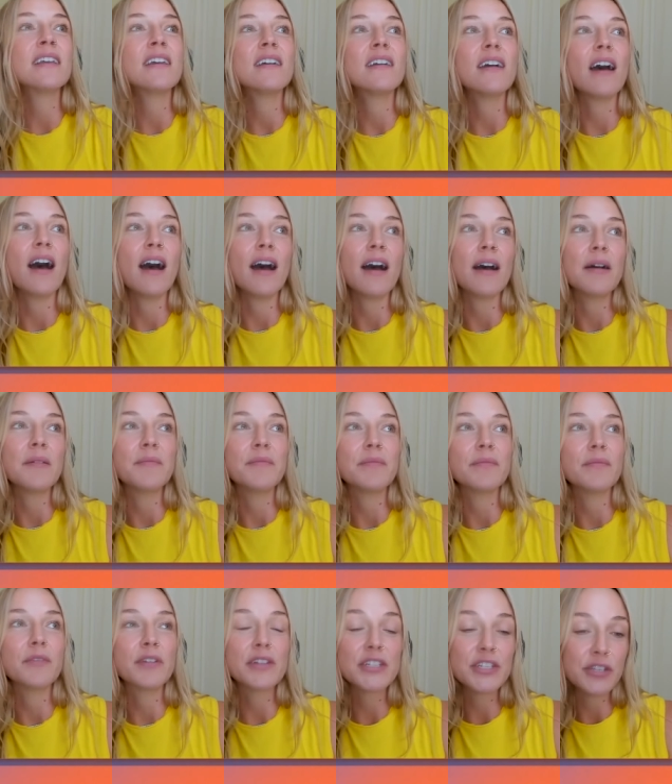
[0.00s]
um,
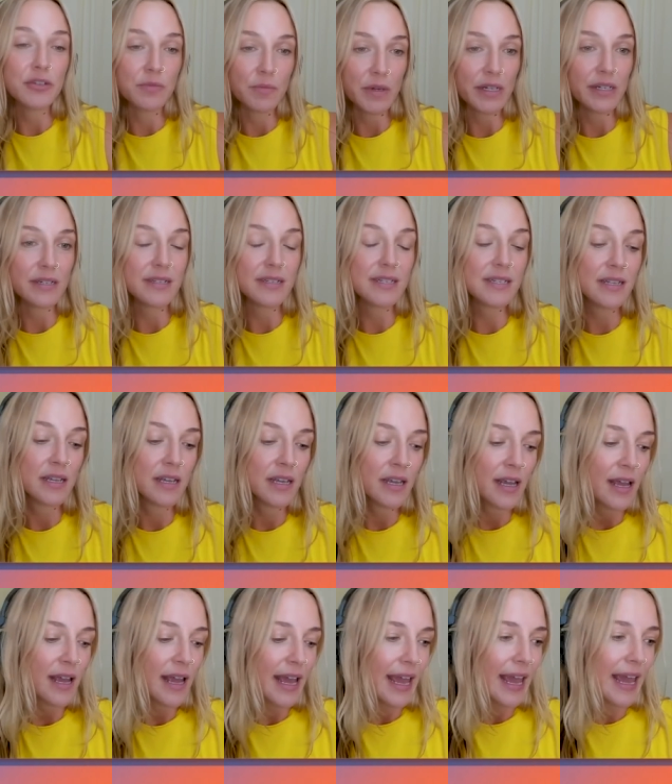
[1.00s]
with tumors.
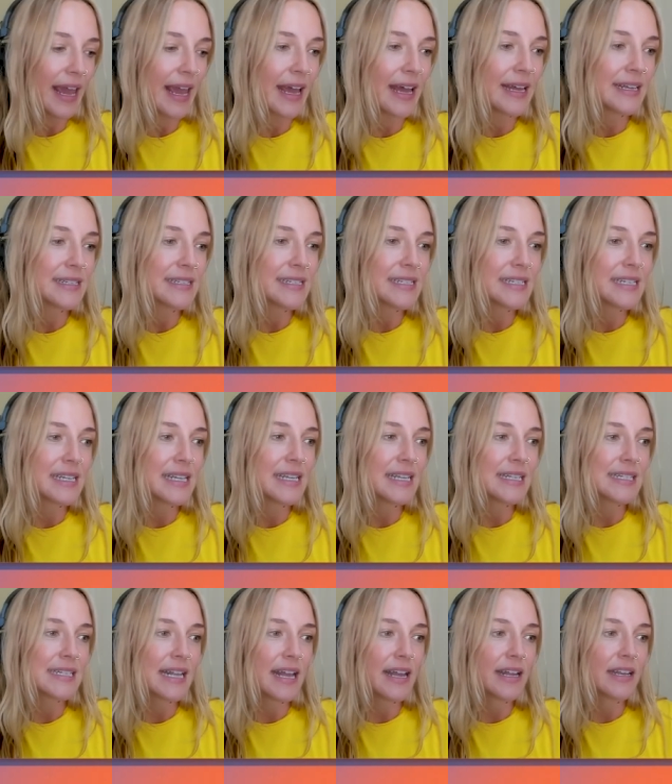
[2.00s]
And he
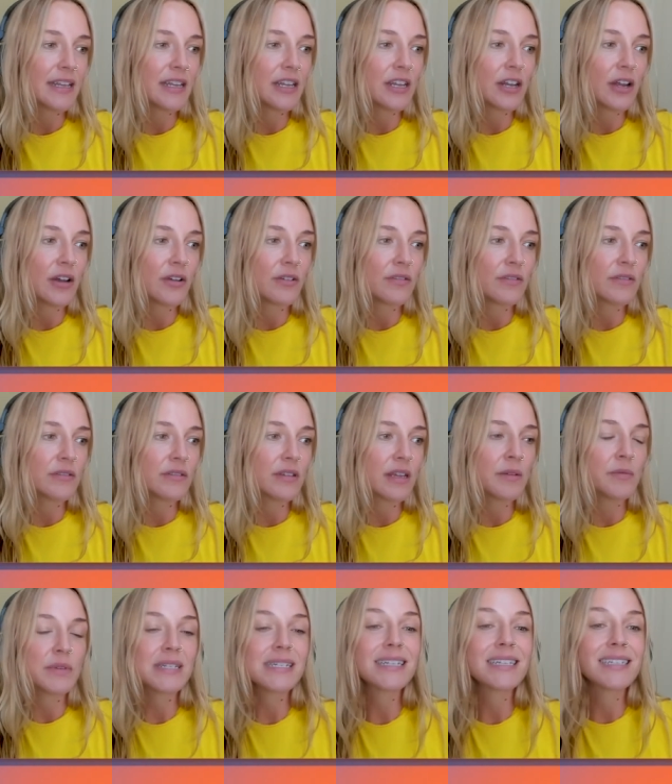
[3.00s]
said, you know, it
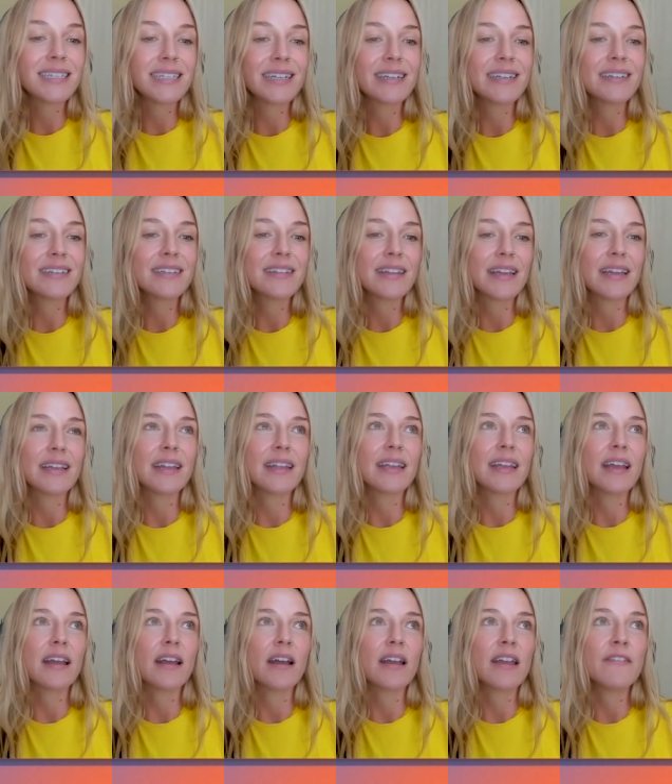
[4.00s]
was clear that
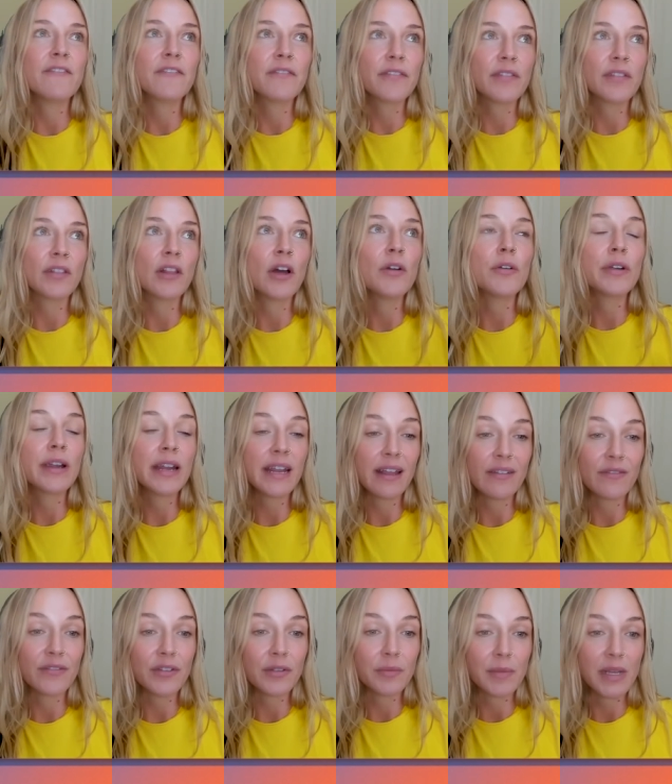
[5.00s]
inf lowering
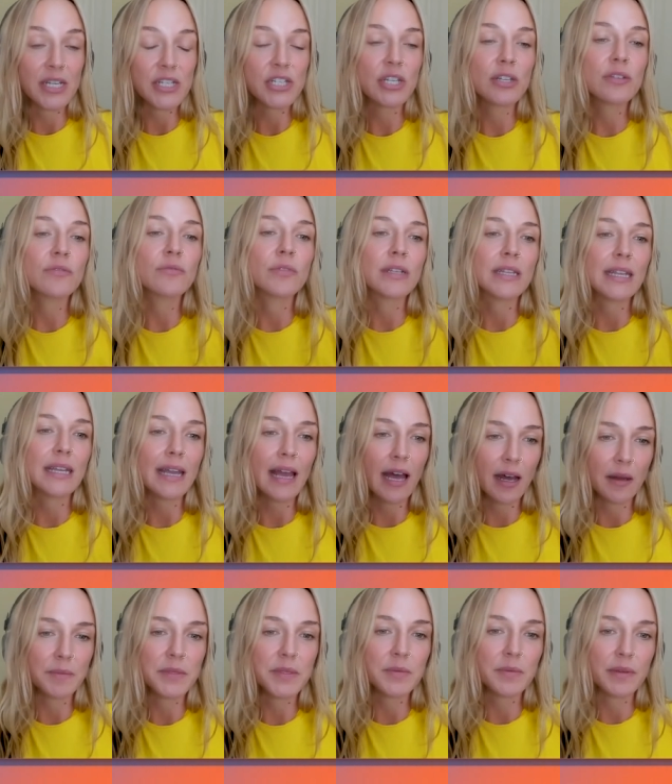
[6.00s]
inflammation really
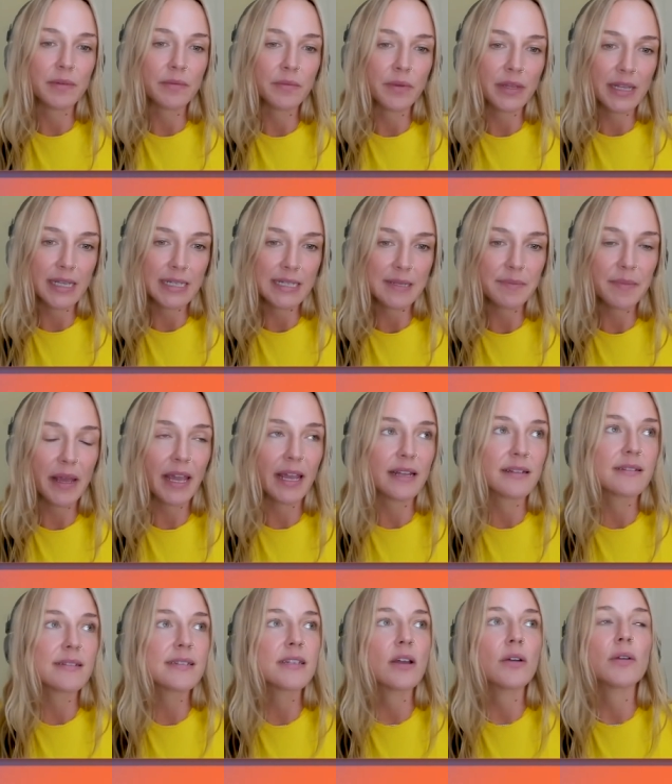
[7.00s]
helped with his pain.
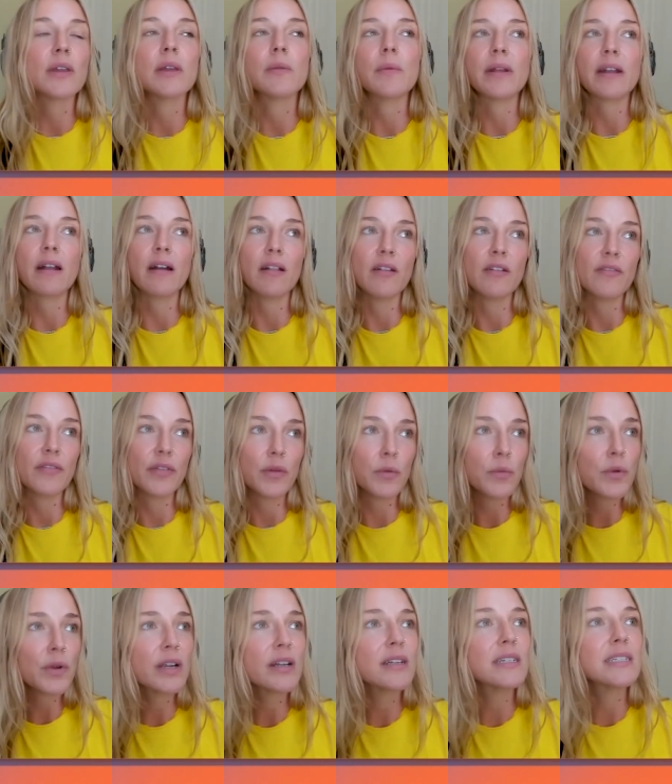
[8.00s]
So he went all over the
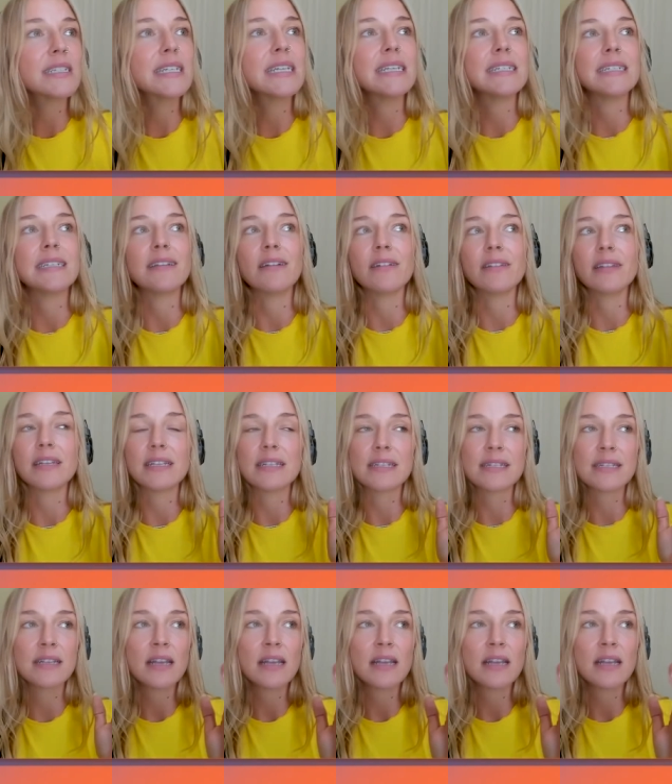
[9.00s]
world, he did all these